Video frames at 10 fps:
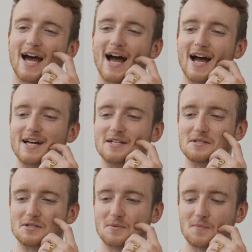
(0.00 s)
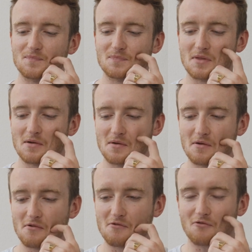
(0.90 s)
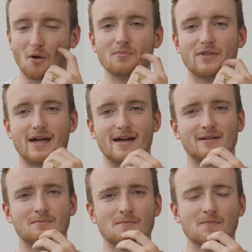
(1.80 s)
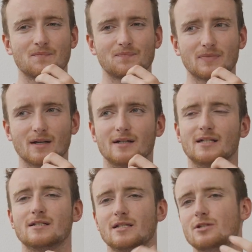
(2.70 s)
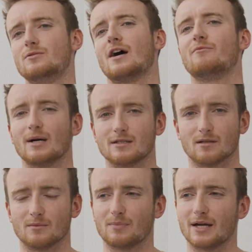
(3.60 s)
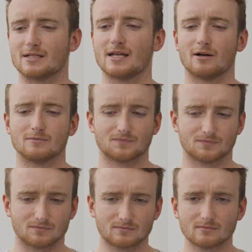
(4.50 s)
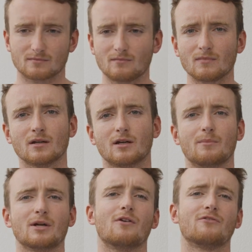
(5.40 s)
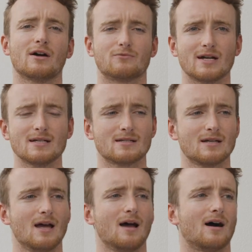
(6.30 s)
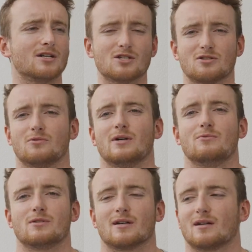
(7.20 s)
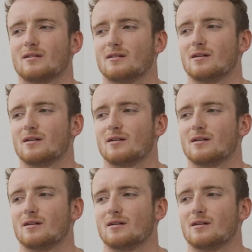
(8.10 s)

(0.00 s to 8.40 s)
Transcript: And from there, I continued to have bad stomach pains. Now, coming off that race, I just thought it was like,